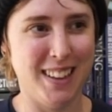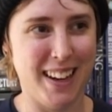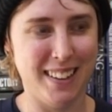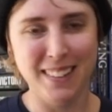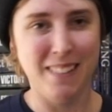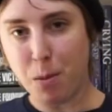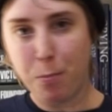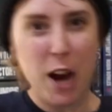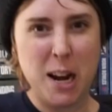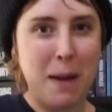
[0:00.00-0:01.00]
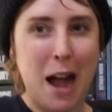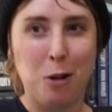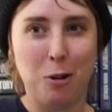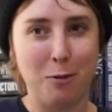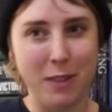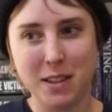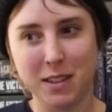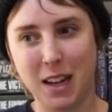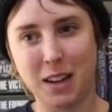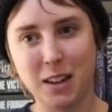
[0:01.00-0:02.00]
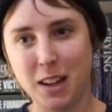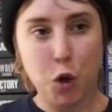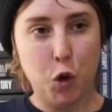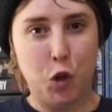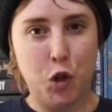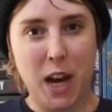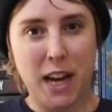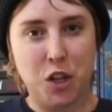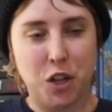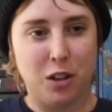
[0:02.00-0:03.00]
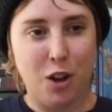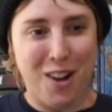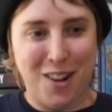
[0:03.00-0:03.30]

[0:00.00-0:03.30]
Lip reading: Like, the brain power of these like huge ancient